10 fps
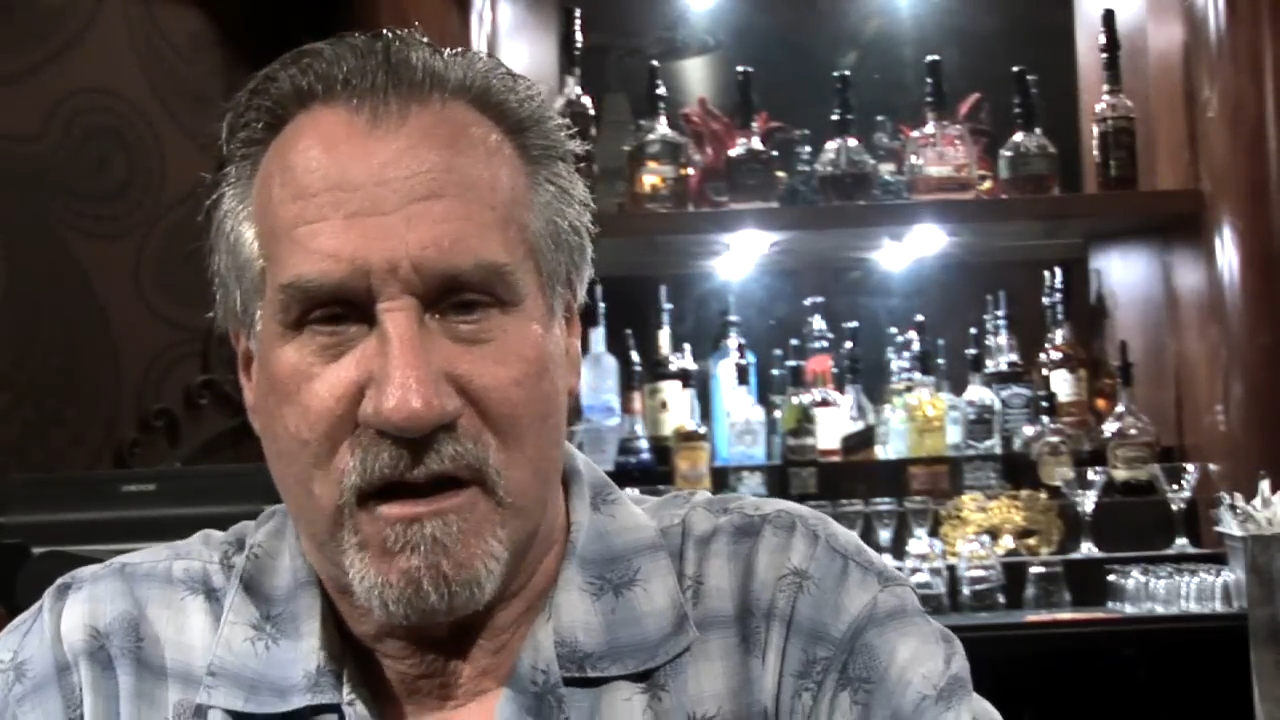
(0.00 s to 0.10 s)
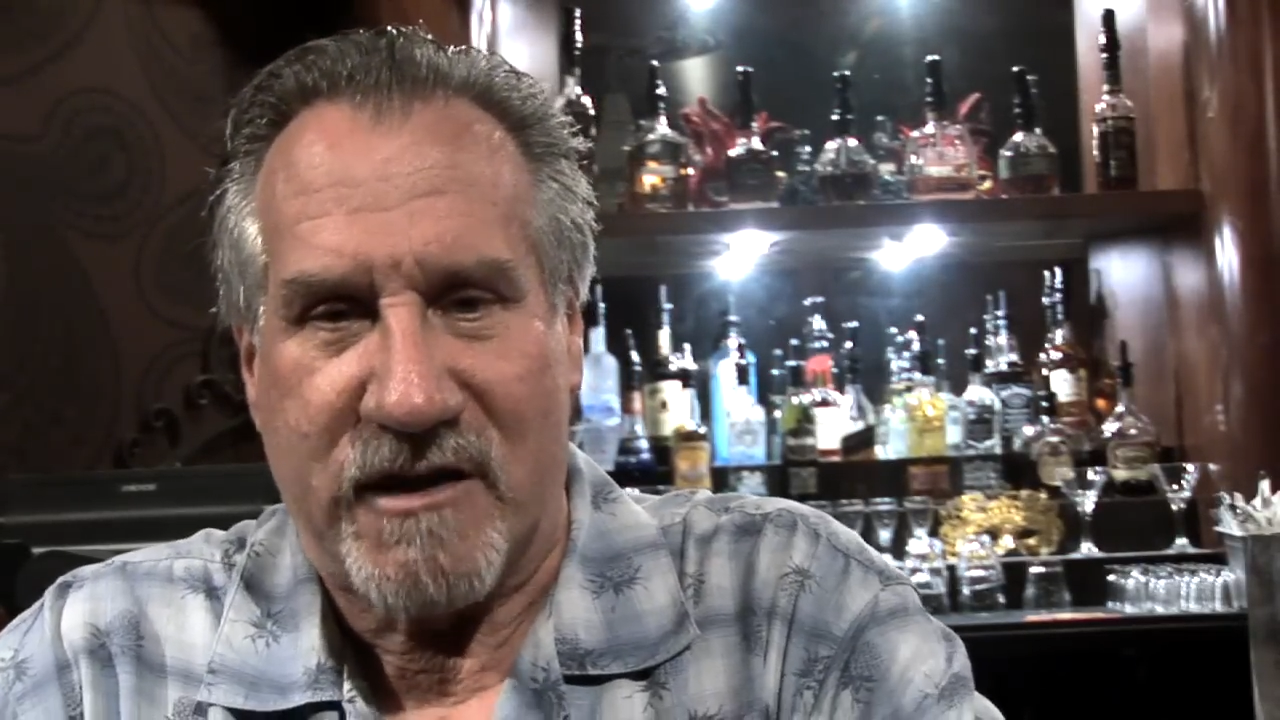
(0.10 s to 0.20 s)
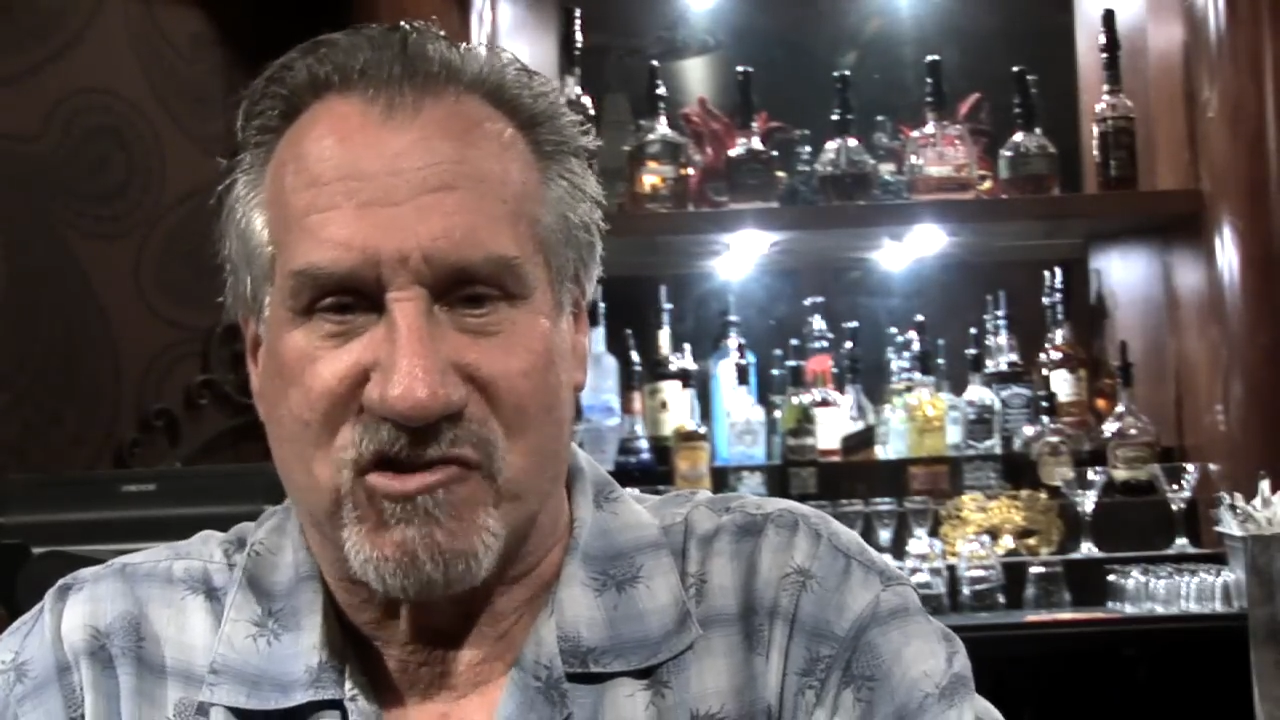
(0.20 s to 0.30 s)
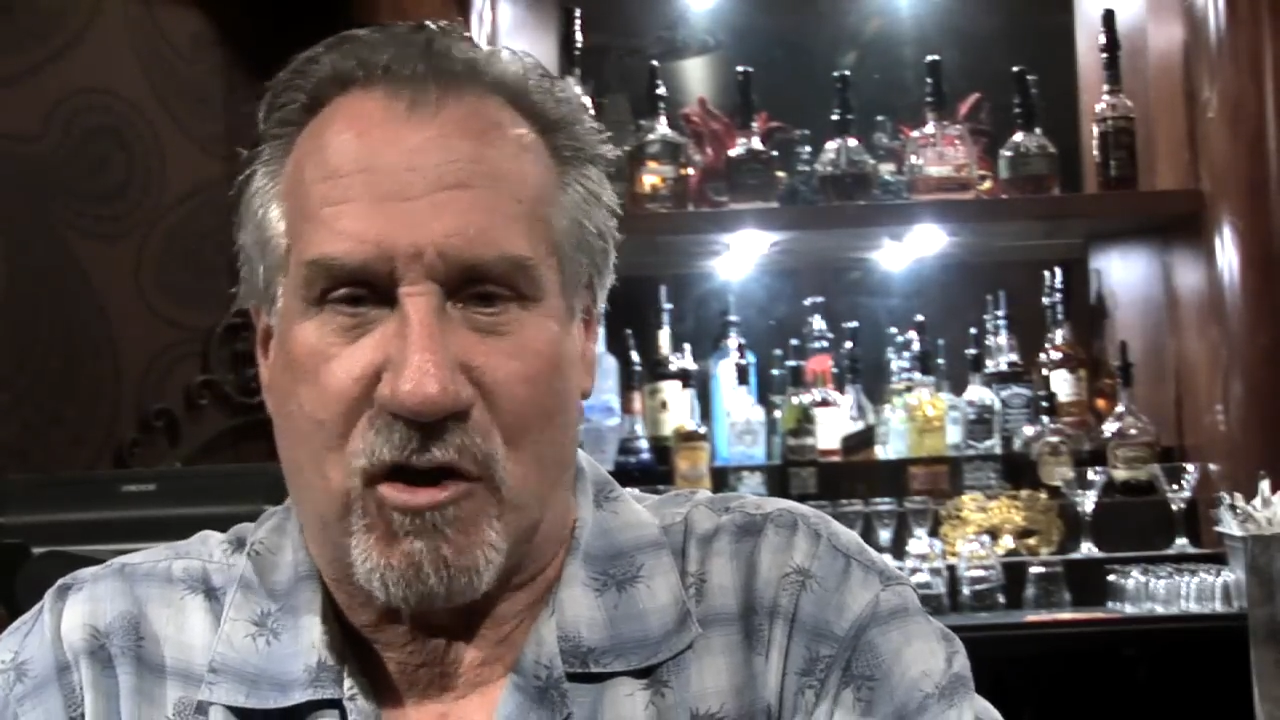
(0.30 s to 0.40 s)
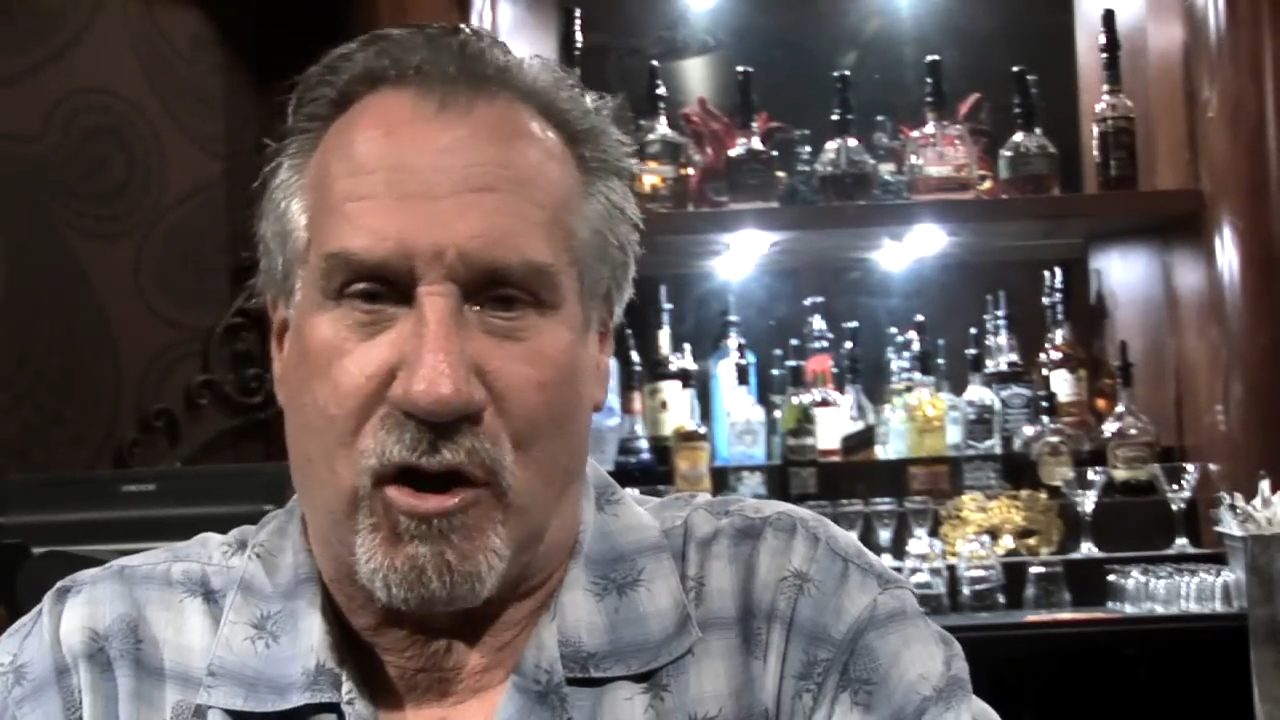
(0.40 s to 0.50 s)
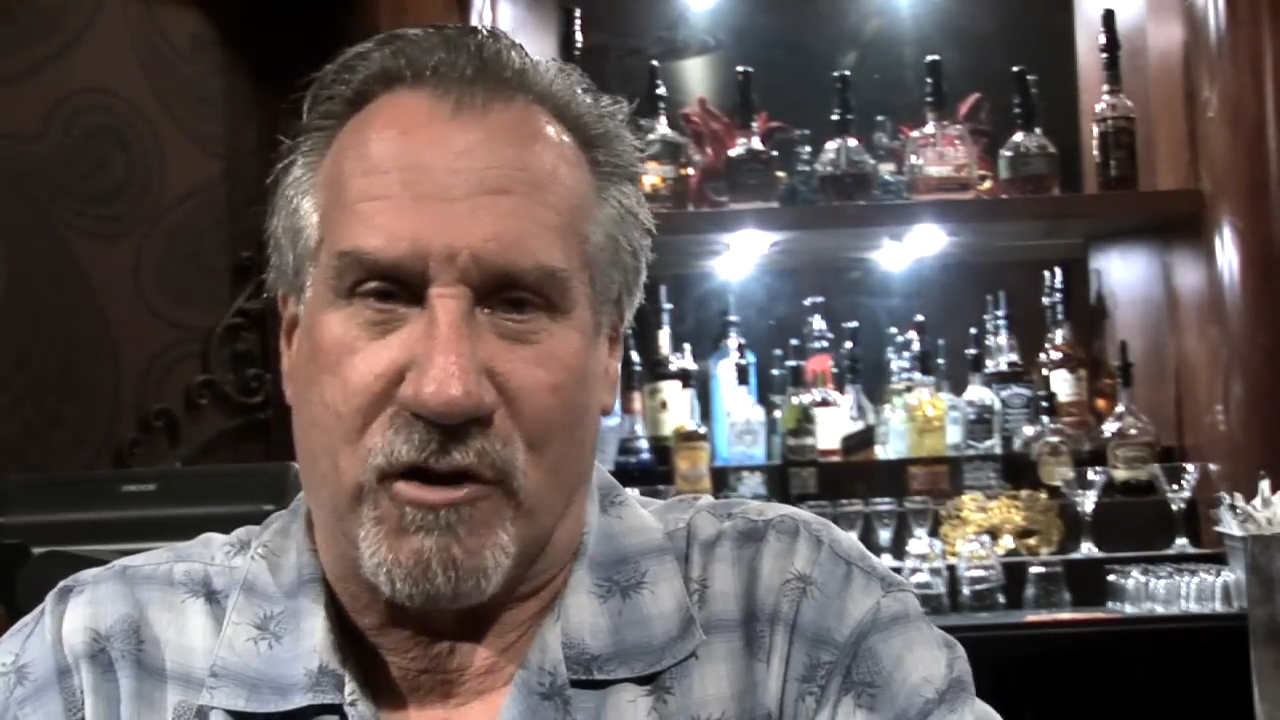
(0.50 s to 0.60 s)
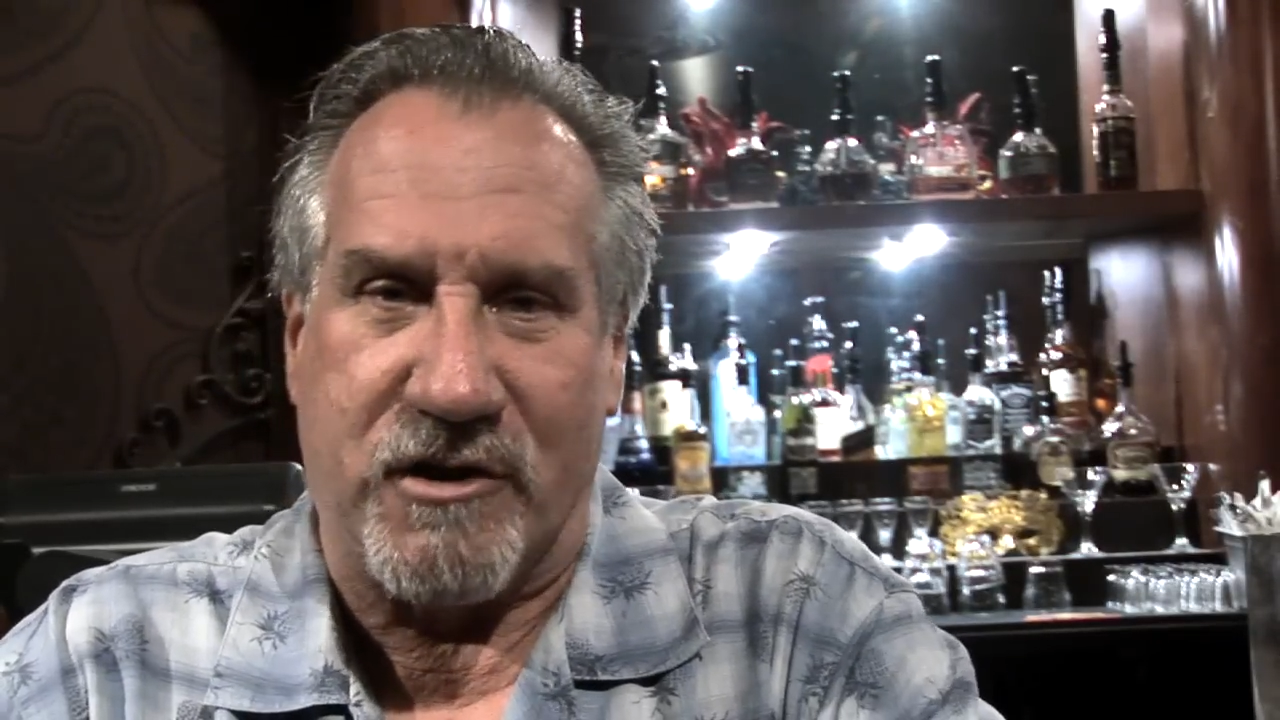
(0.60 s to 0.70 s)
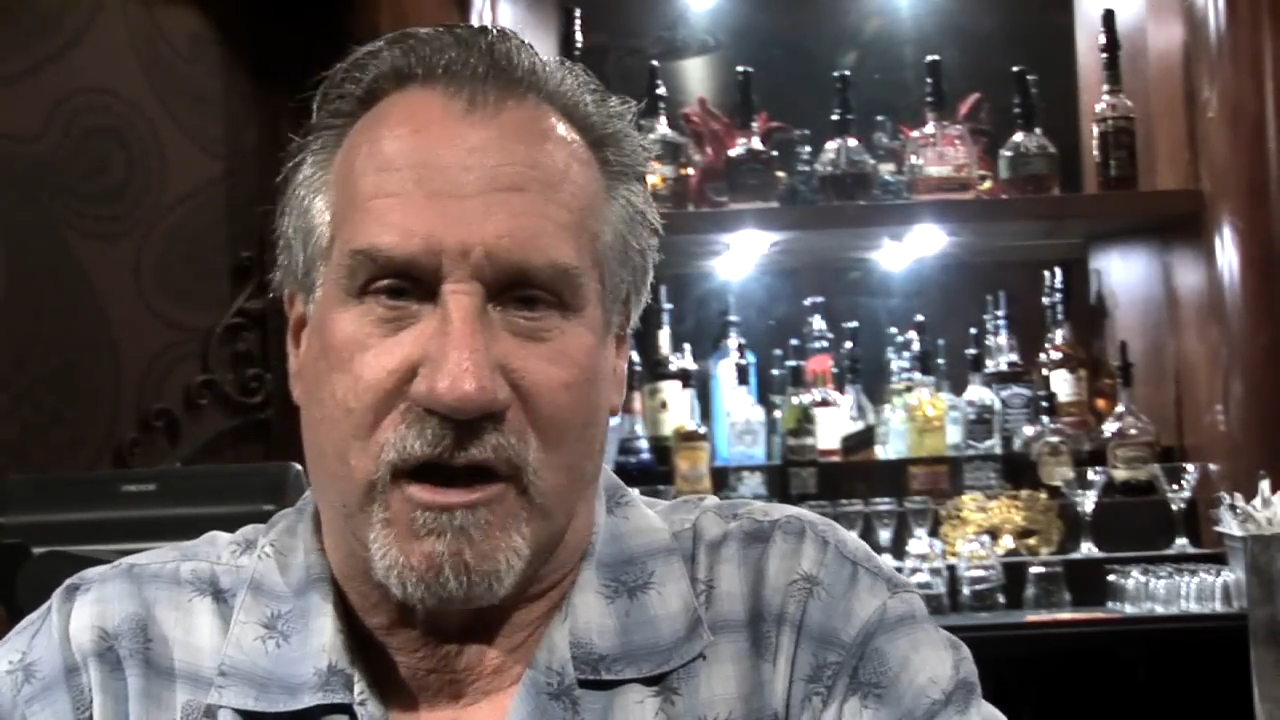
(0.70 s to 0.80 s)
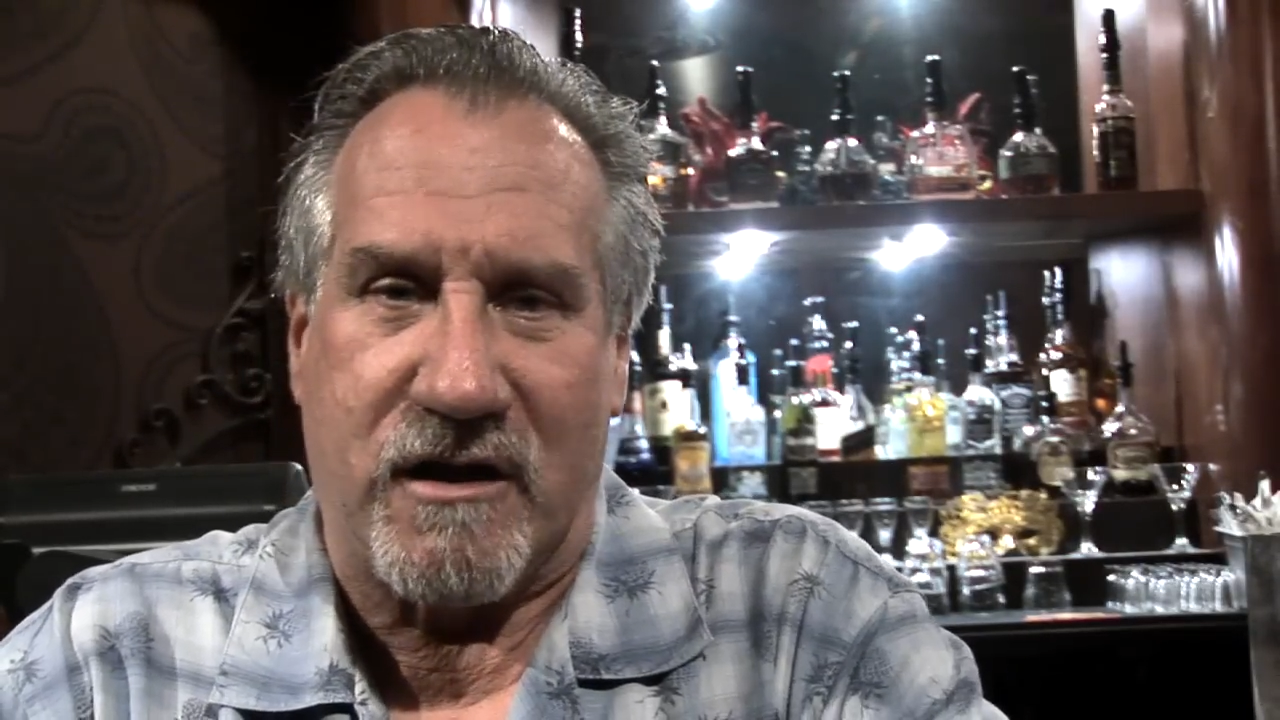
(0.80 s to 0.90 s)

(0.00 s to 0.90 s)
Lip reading: It's called